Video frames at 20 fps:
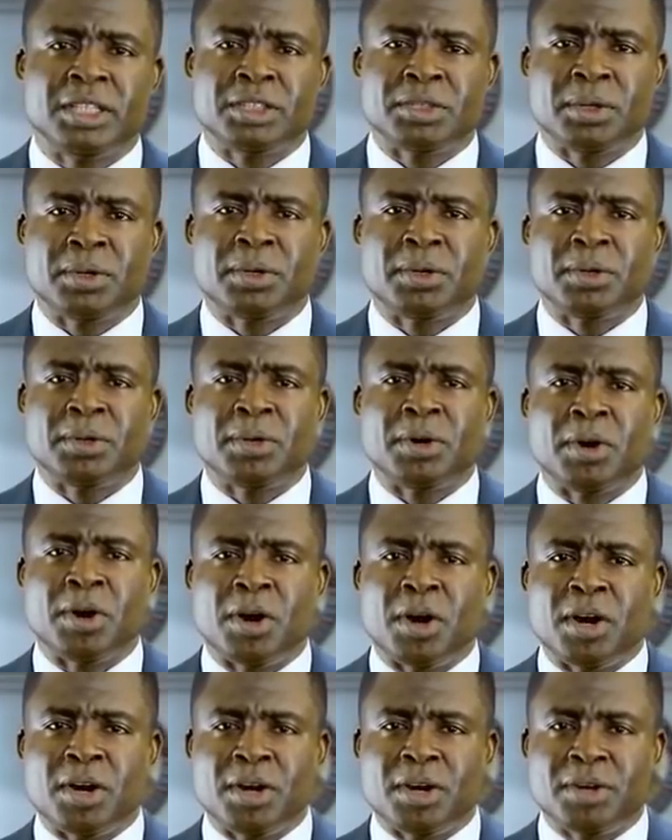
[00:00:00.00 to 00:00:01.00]
to
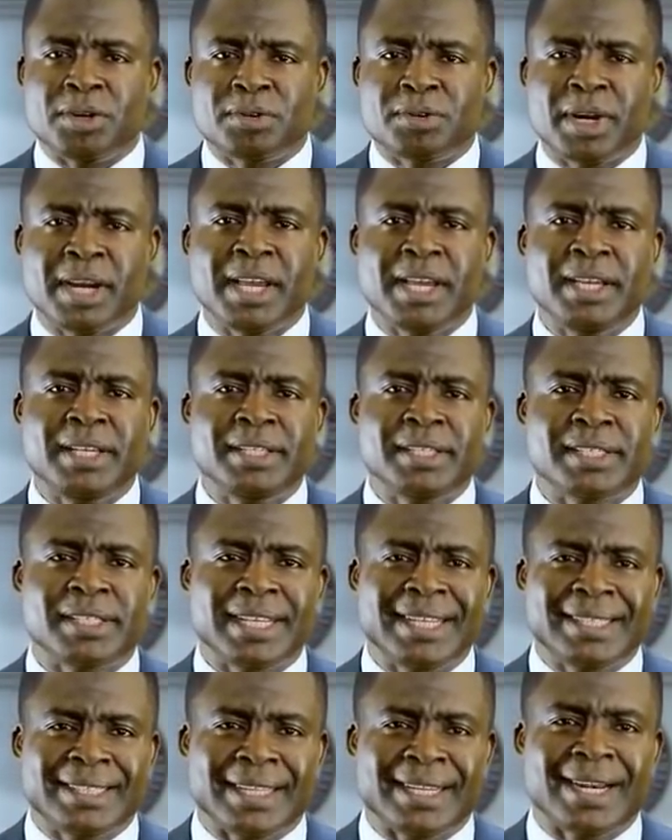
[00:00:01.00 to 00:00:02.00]
raise
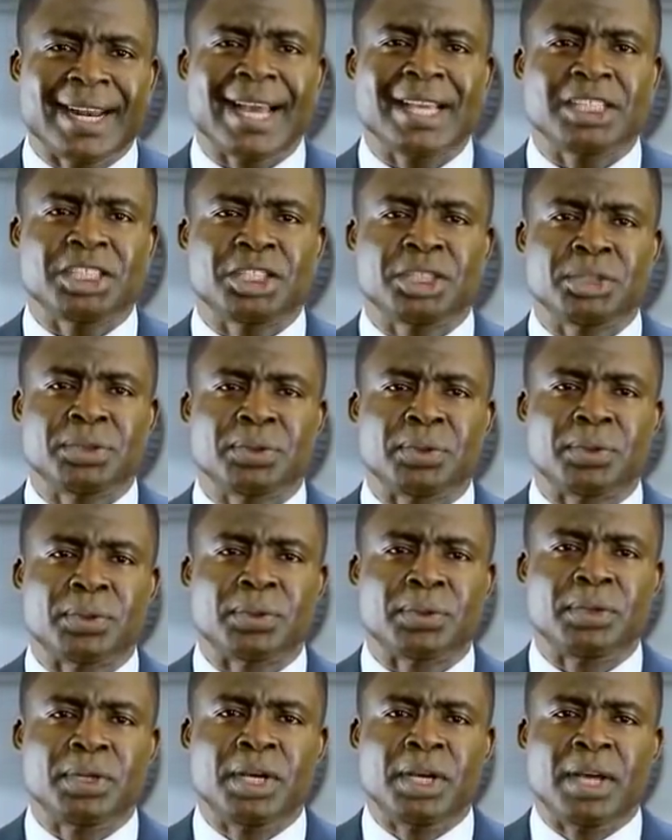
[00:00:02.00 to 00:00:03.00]

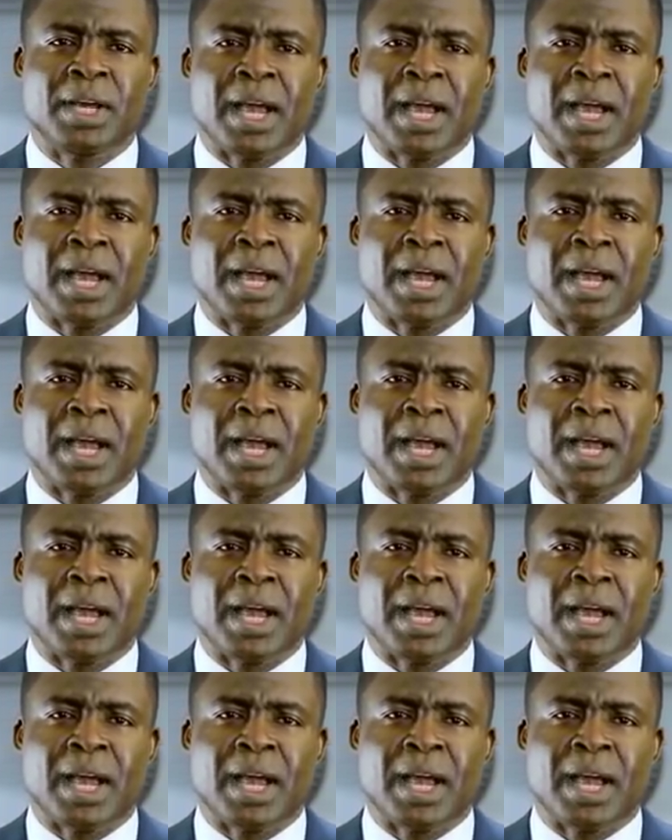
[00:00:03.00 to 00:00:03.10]
international